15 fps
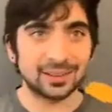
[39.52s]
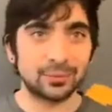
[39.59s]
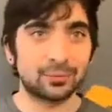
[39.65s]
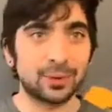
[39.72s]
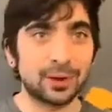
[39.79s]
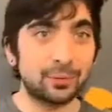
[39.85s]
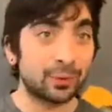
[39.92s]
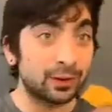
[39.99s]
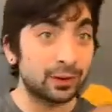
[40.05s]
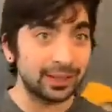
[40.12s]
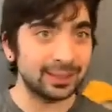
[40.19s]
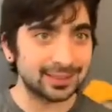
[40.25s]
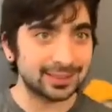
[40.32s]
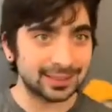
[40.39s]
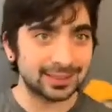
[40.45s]

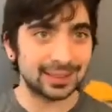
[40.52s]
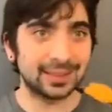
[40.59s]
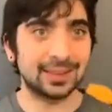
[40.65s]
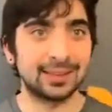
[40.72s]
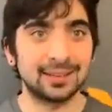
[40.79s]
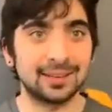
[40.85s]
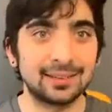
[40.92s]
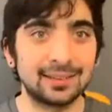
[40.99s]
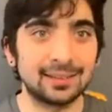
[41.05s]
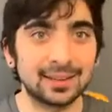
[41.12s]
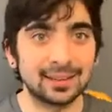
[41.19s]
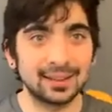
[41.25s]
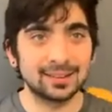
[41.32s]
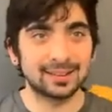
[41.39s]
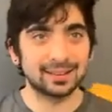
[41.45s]
re-release in
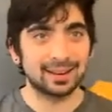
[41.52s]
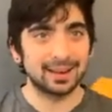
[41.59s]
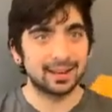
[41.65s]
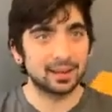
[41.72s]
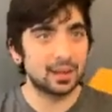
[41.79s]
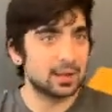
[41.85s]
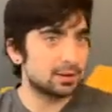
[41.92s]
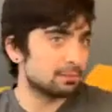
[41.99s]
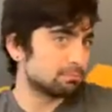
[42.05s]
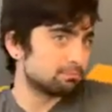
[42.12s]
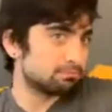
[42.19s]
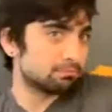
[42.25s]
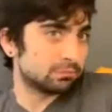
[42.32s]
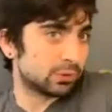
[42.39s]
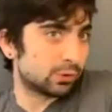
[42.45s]
this
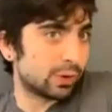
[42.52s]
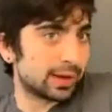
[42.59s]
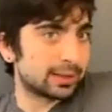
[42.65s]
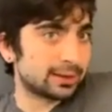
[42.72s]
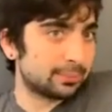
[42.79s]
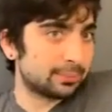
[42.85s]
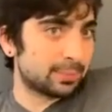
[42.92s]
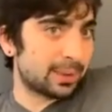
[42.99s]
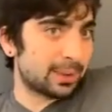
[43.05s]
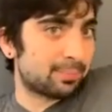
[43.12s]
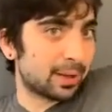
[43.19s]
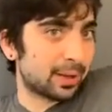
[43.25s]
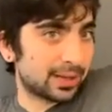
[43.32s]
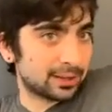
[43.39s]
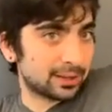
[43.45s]
great time to make
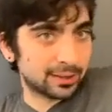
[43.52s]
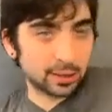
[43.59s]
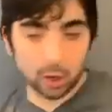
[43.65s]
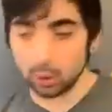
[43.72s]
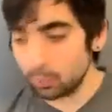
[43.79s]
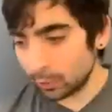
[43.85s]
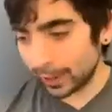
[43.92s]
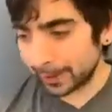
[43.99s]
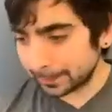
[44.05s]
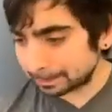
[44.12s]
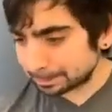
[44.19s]
blankets and homeware.